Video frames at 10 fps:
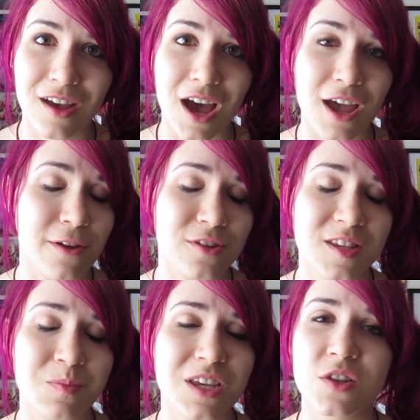I found it
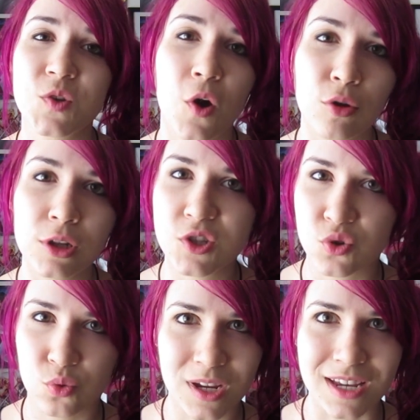to be a total
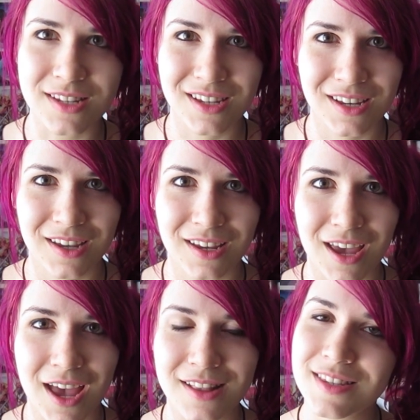treat
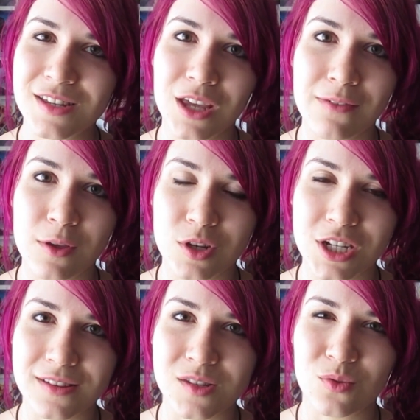and still gave you a
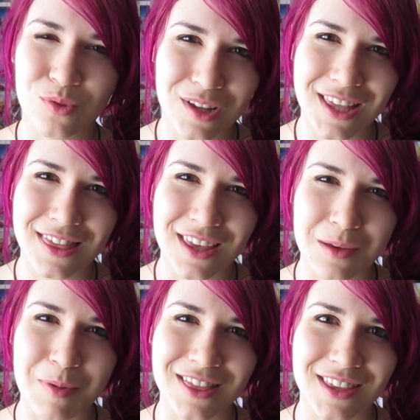chance to really think
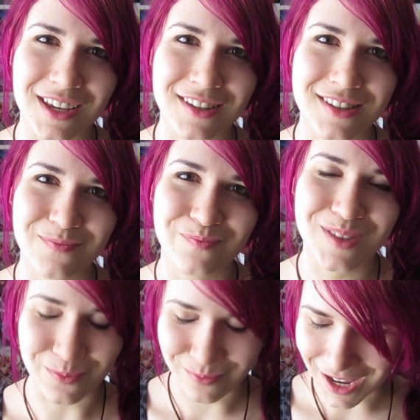about things.
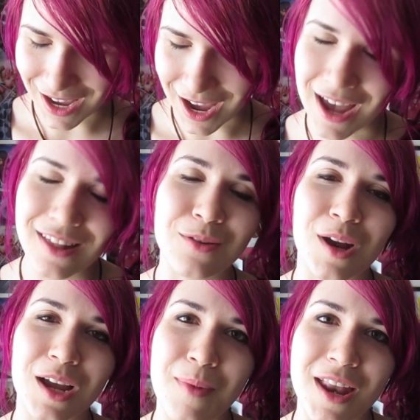So I highly
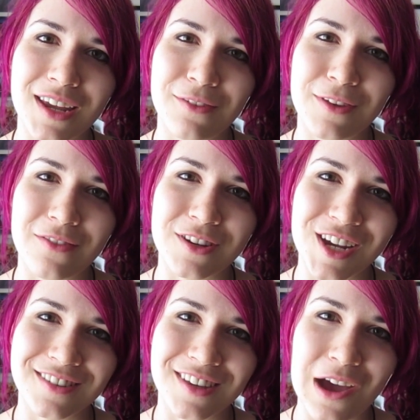recommend it if you haven't
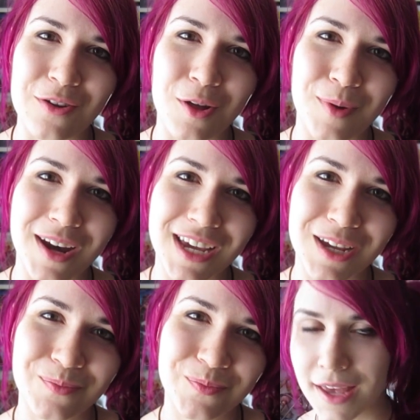checked it out
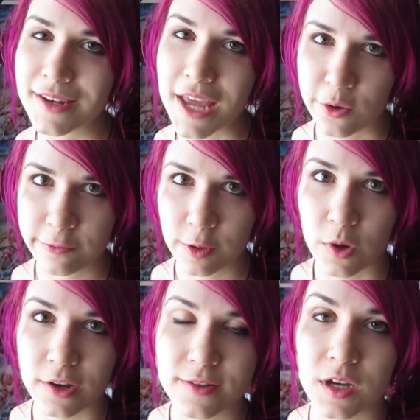already. Now, if we
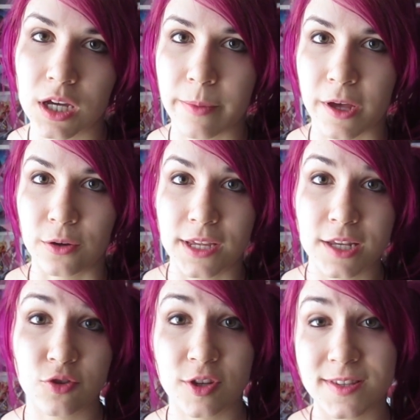want to talk about
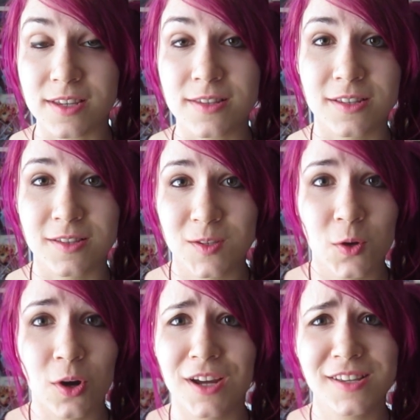intricacies in
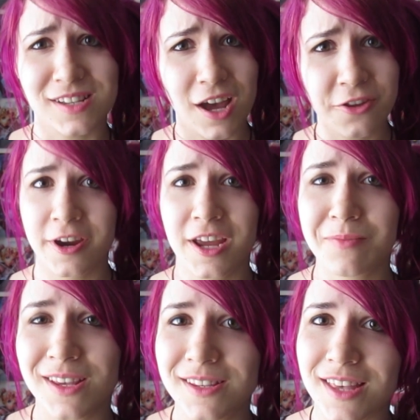stories and other
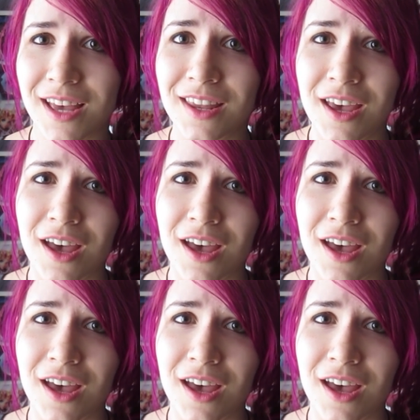animes that